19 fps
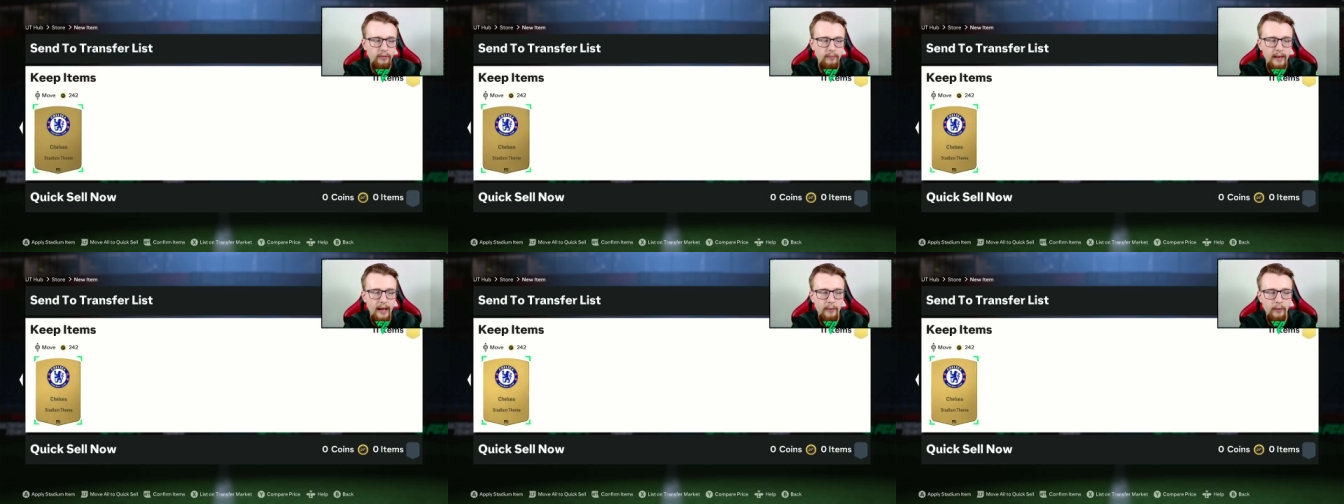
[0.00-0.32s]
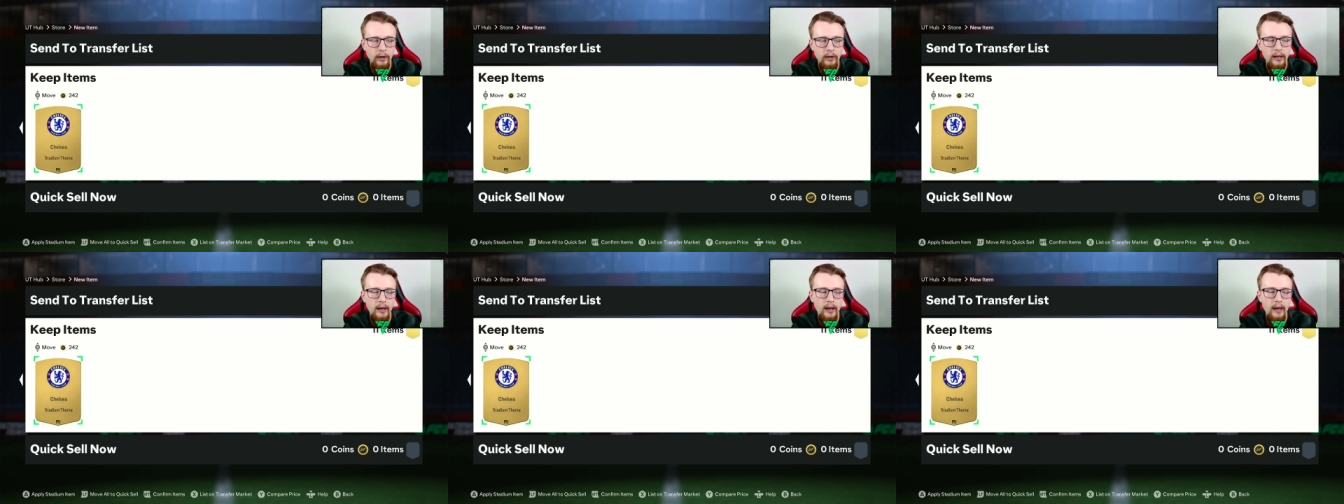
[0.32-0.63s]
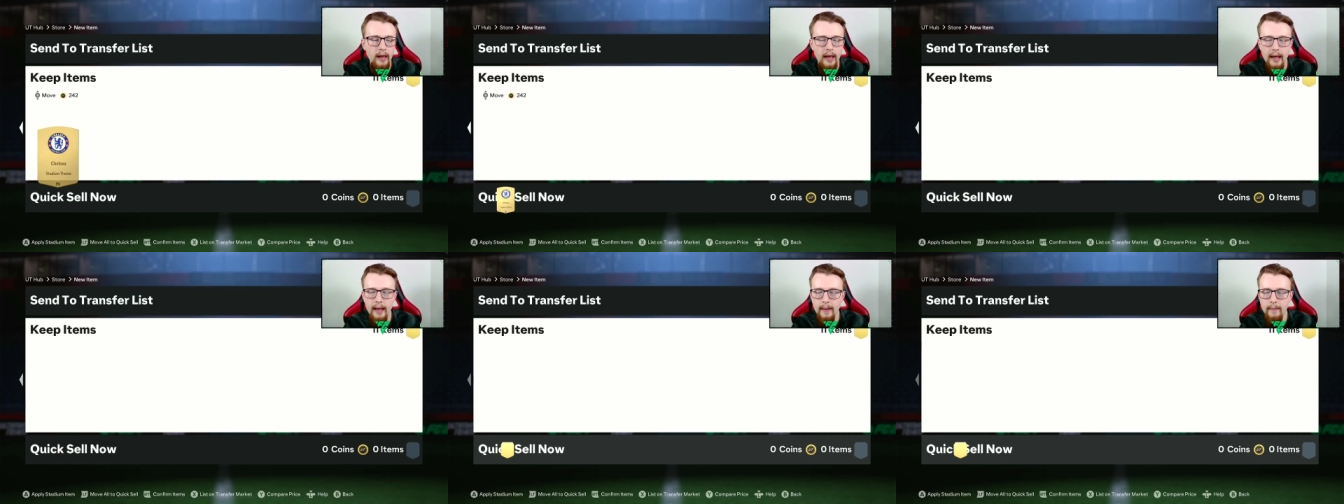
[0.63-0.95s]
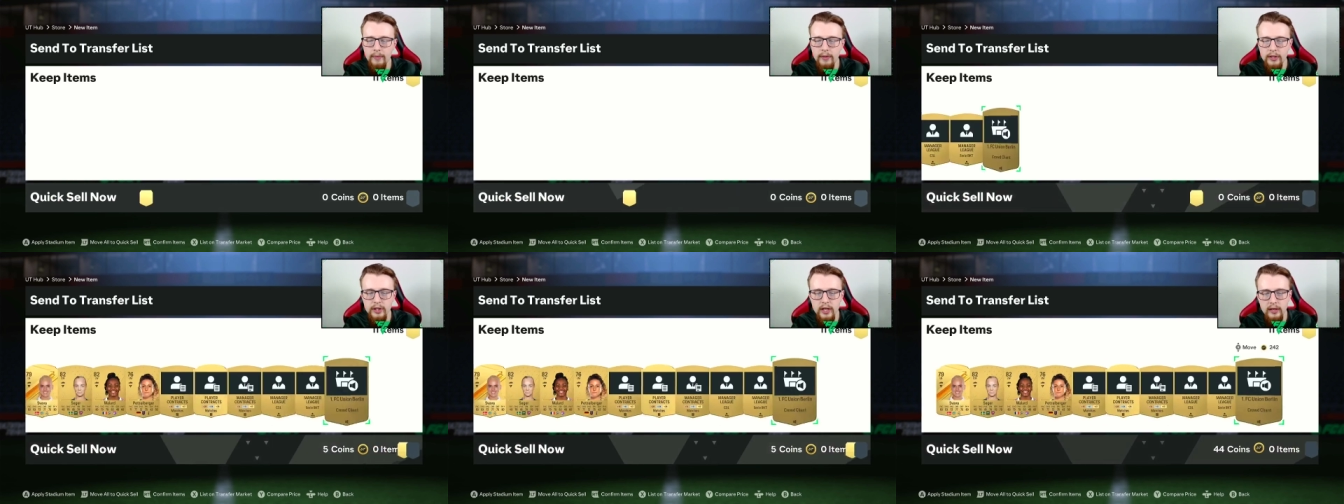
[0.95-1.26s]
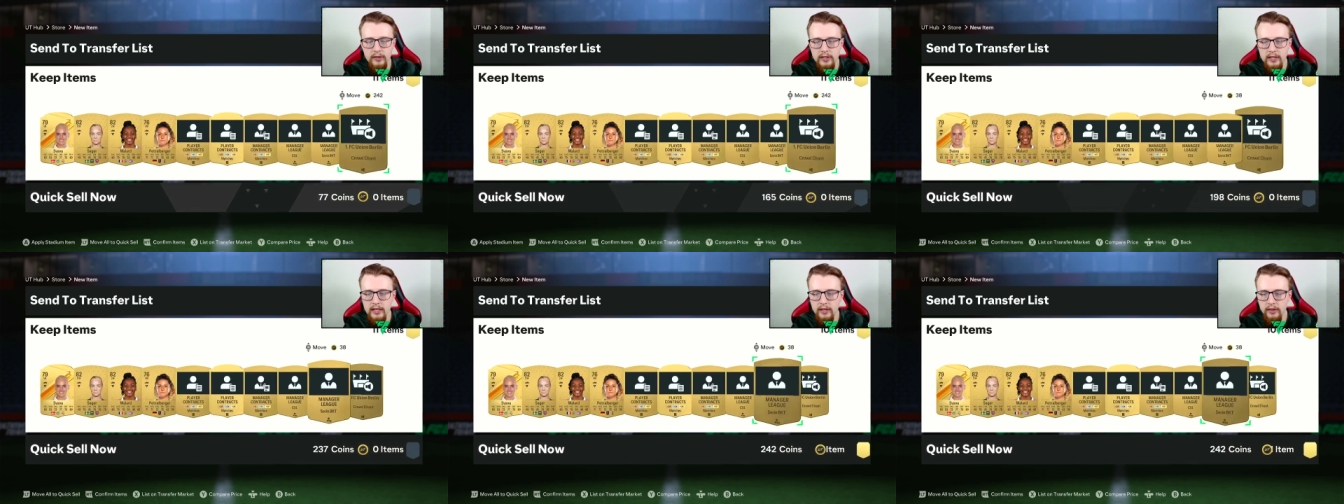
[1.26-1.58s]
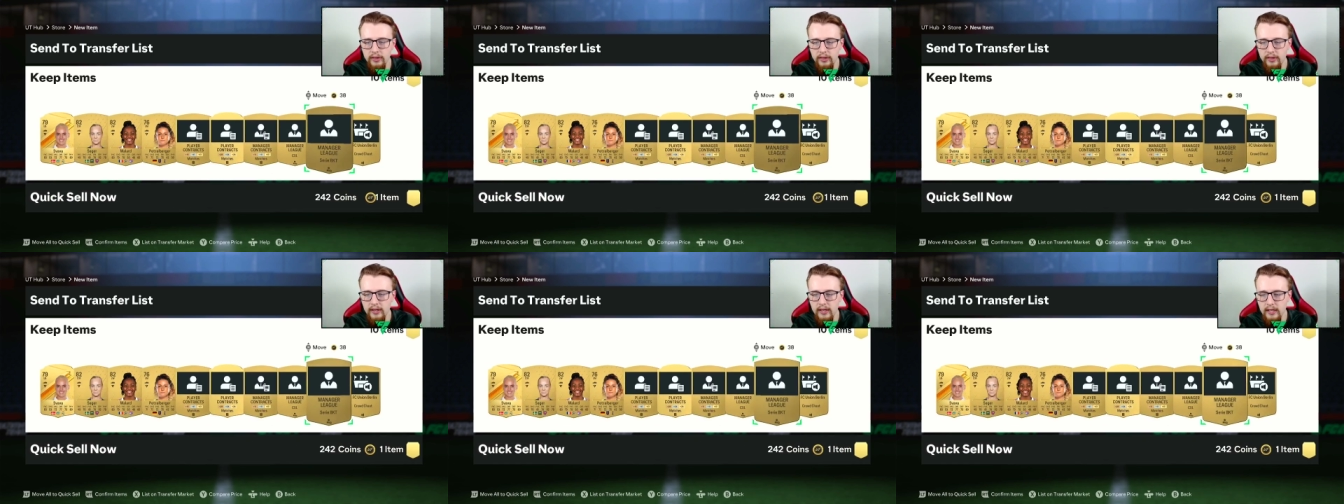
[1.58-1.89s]
now on. The Chelsea
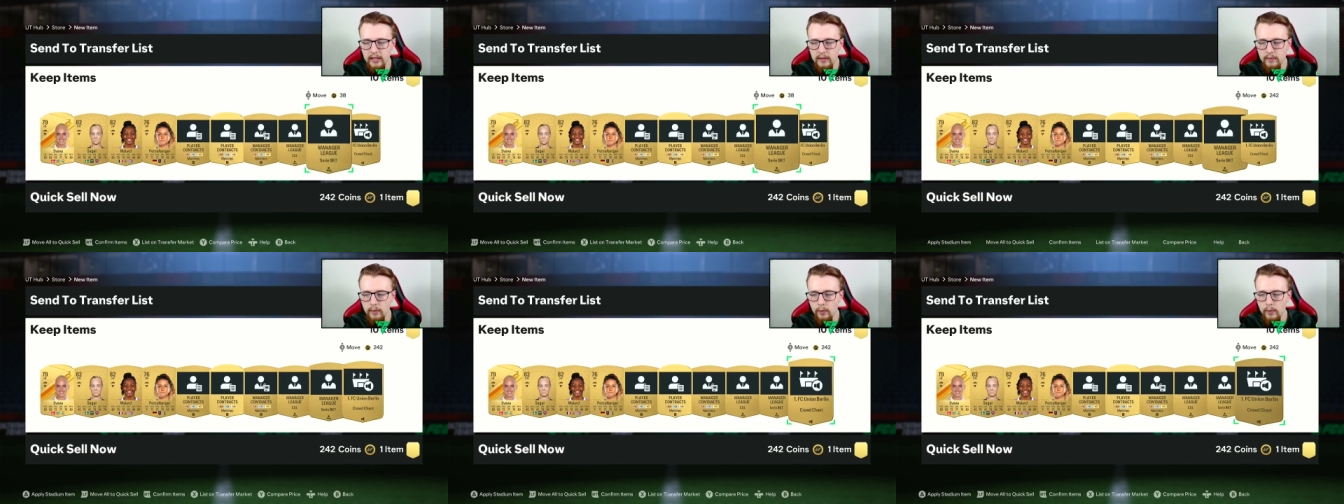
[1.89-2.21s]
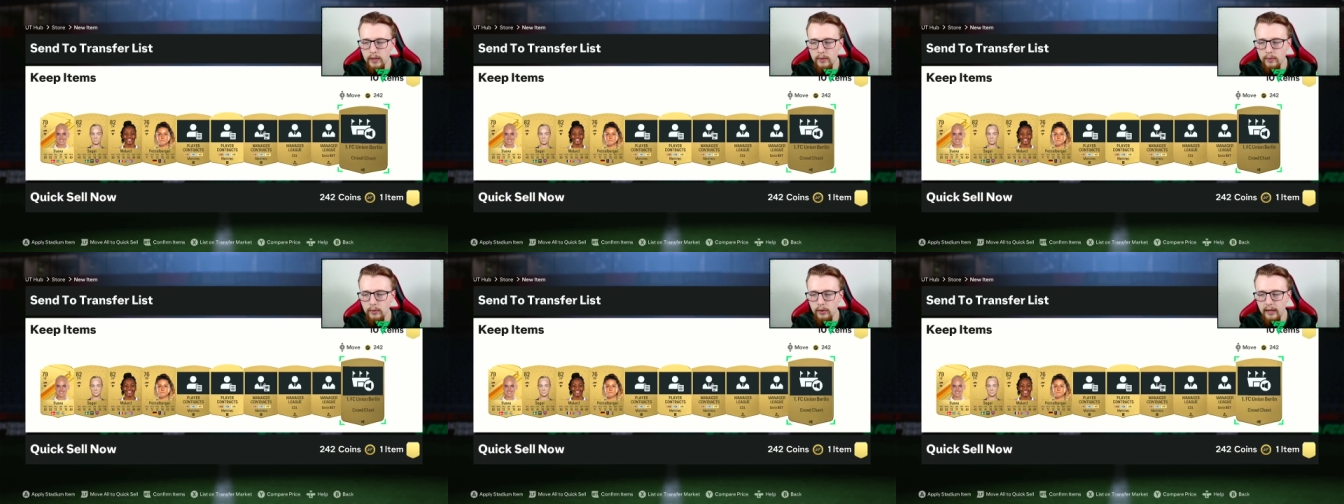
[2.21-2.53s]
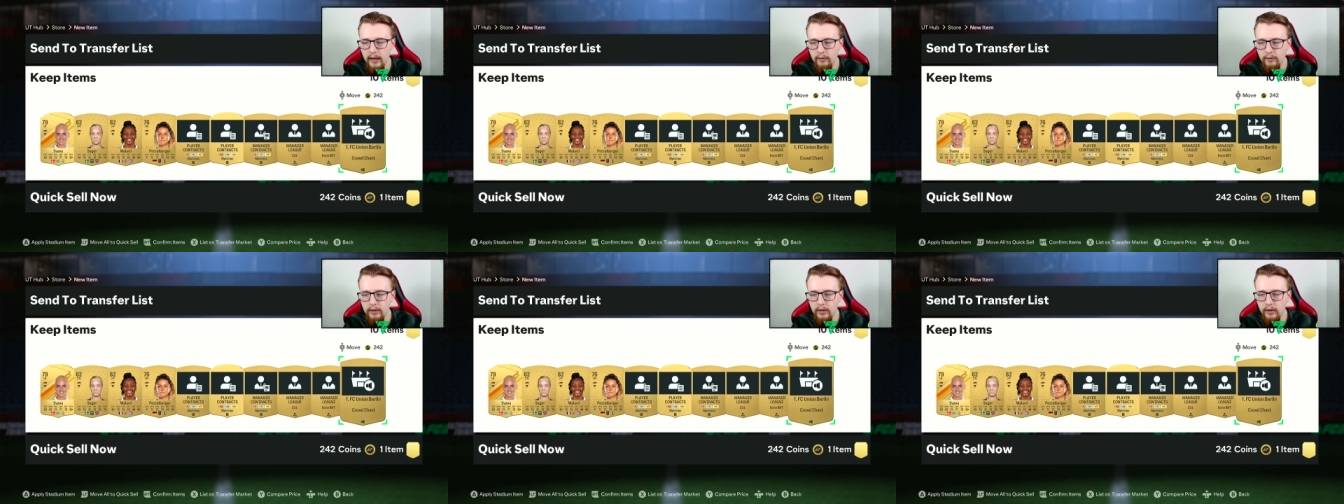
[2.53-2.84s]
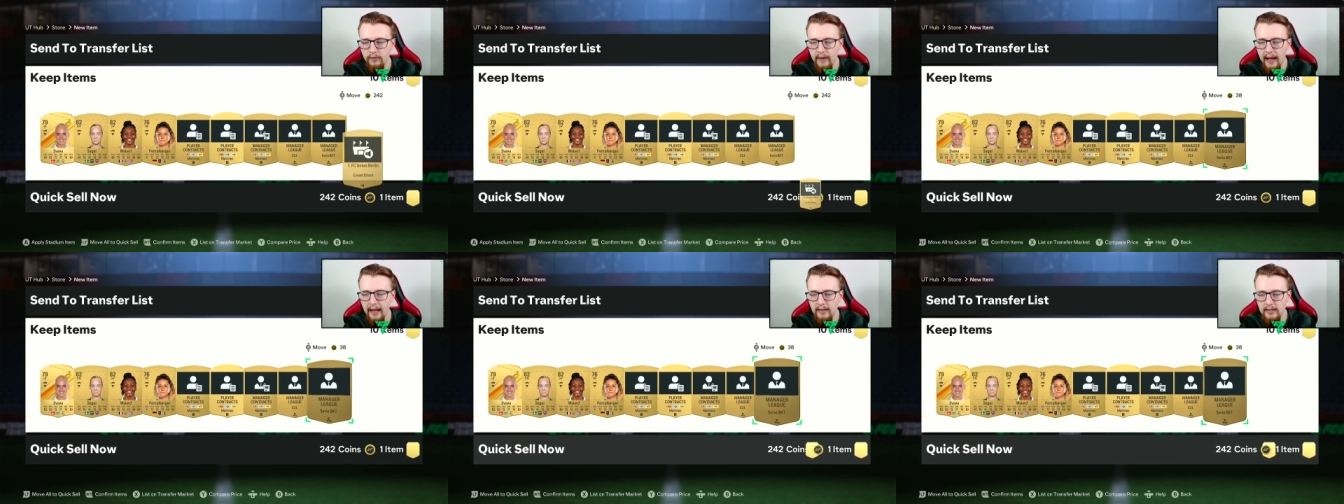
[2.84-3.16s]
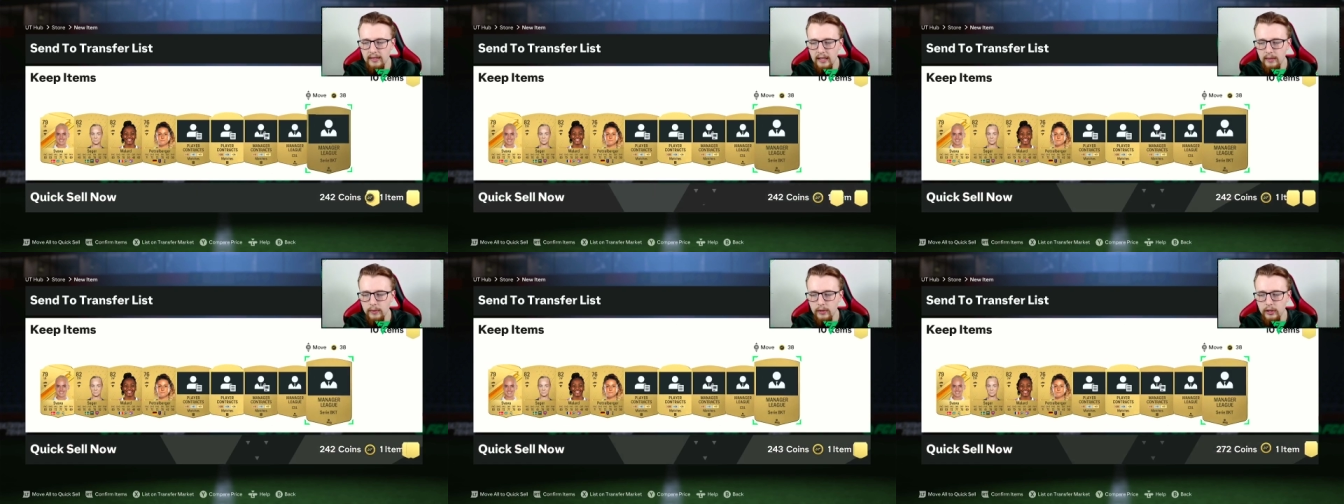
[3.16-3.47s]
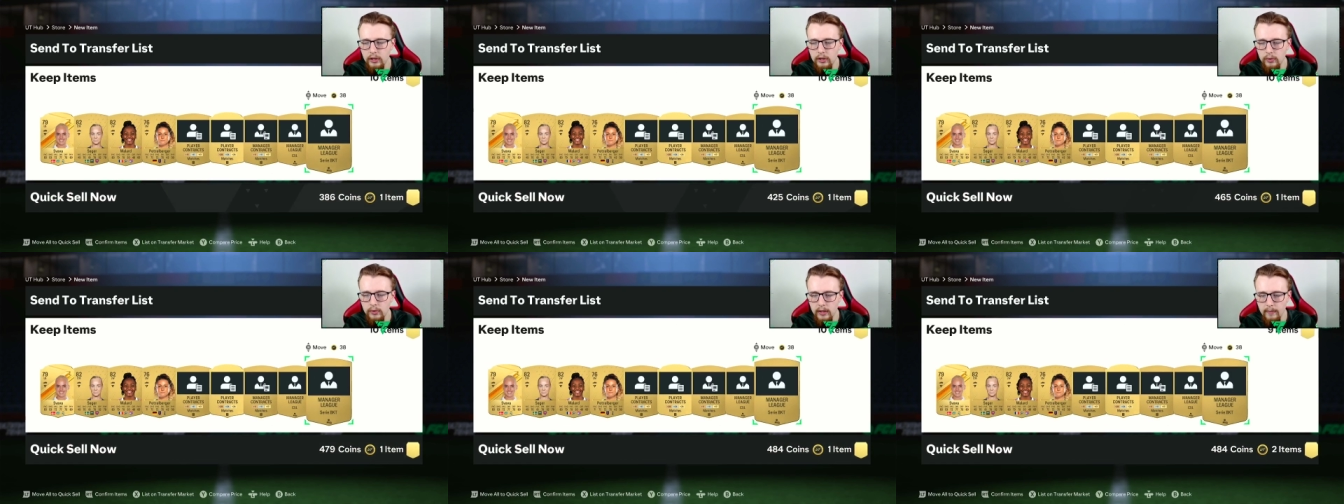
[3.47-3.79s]
theme we will get rid of, and same with the
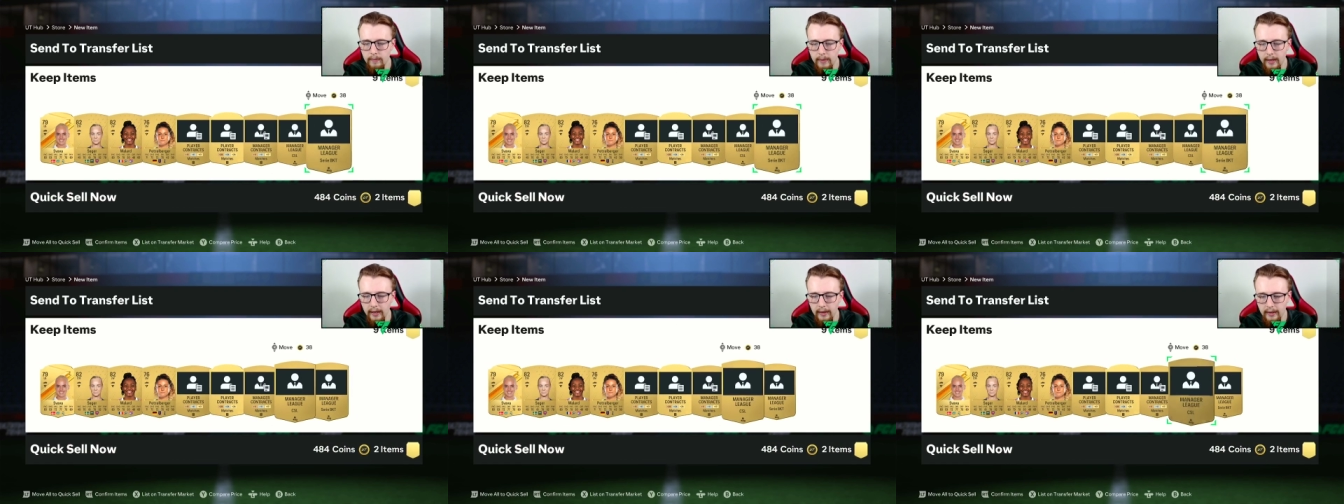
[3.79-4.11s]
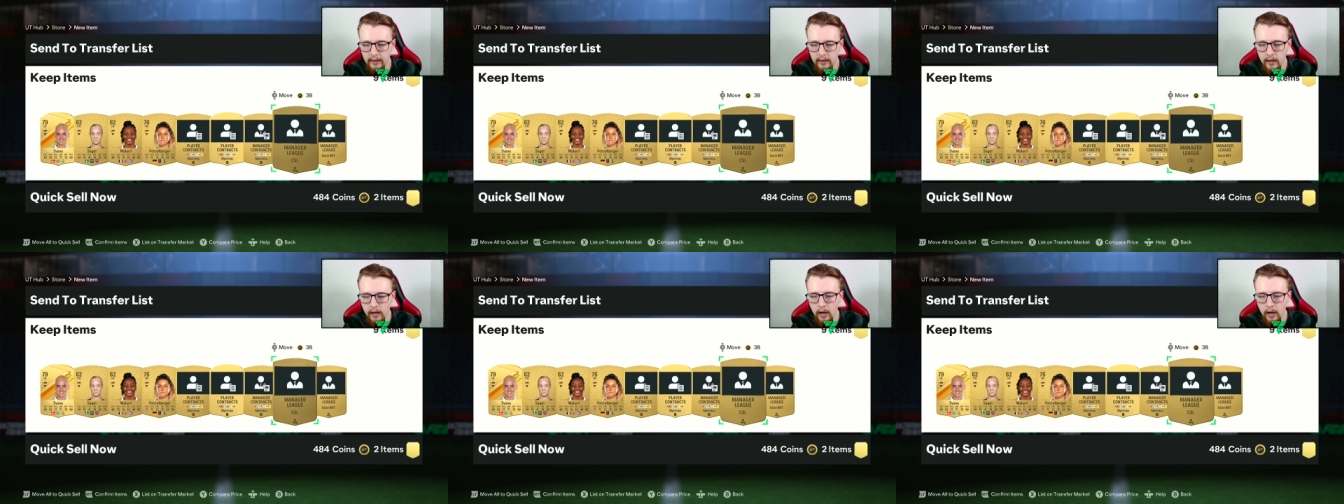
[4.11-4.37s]
Union Berlin.